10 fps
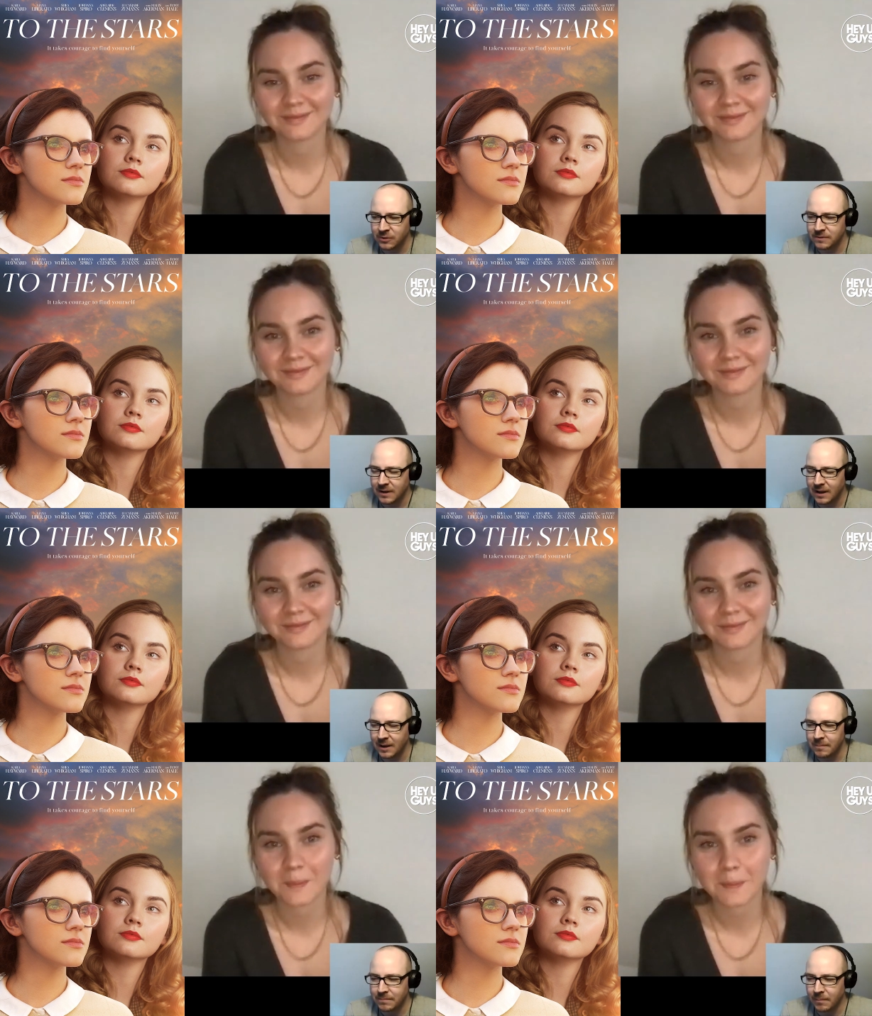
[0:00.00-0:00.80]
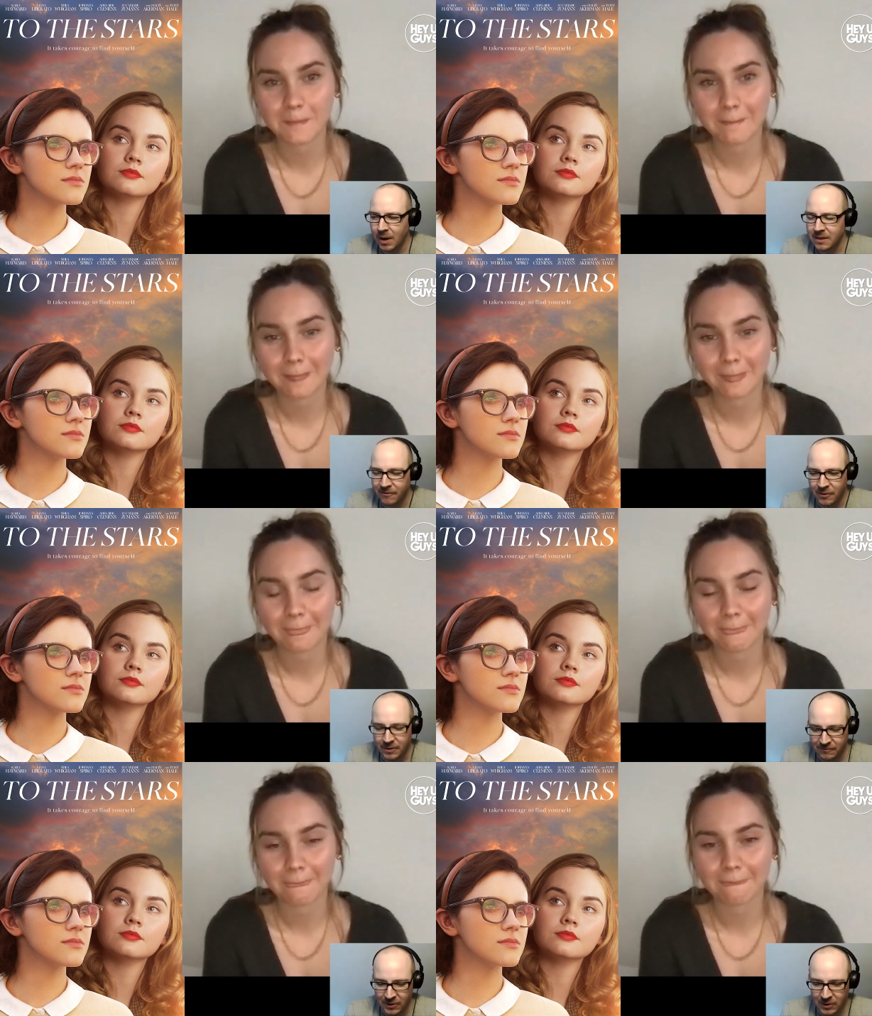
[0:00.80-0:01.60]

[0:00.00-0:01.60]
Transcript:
Speaker 1: on um, Martha very very